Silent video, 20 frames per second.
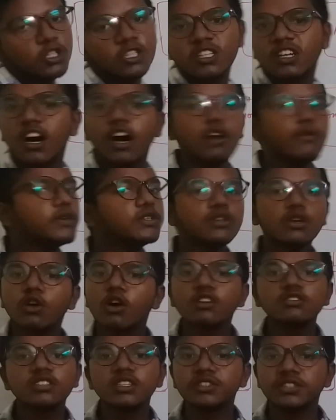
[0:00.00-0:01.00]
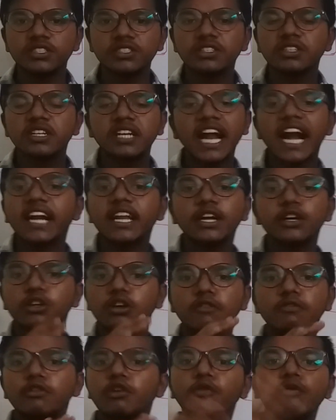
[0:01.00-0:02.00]
There is always a concentration gradient
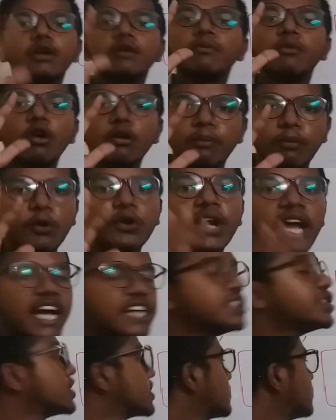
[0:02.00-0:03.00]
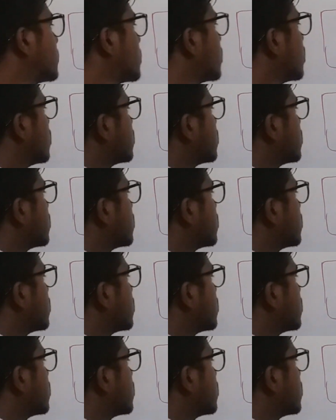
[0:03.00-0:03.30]
of leaving more potassium.